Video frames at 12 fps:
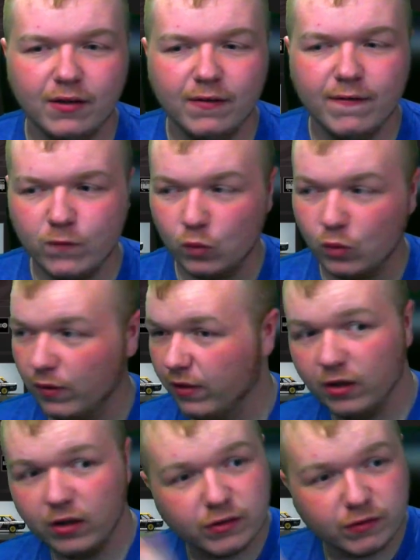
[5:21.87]
for
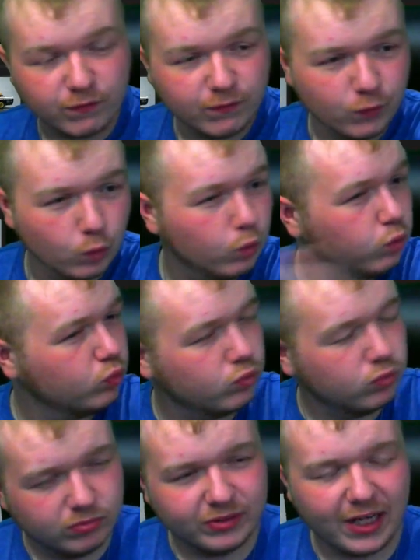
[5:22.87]
this full
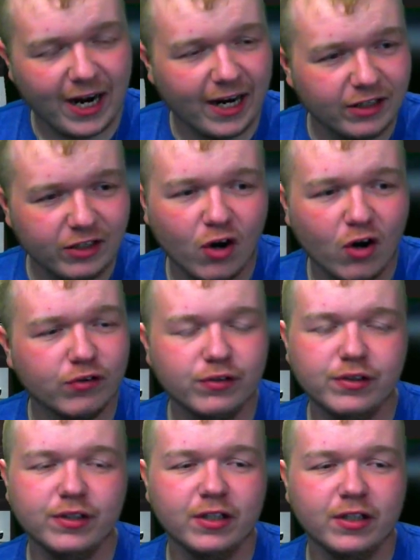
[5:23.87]
nine yards,
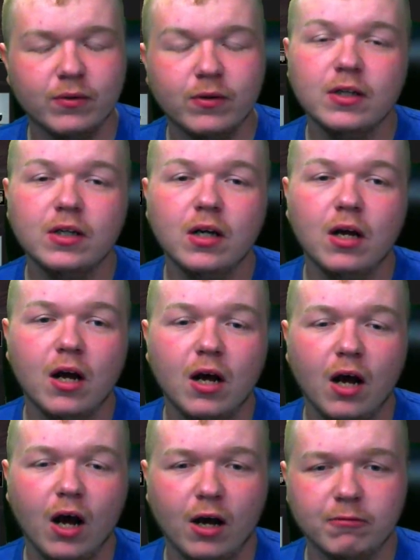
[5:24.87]
you
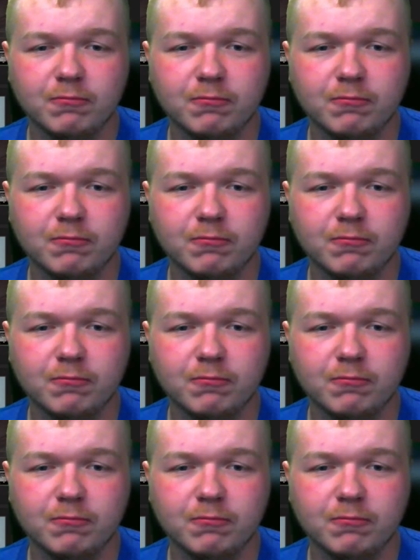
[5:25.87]
know. Um,